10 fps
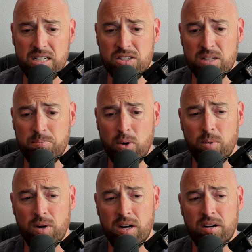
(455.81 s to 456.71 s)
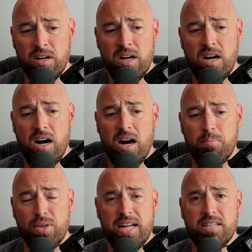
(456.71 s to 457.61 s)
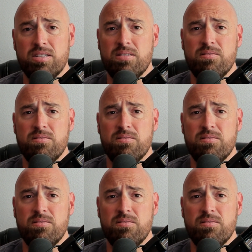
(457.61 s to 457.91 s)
to the point where plants,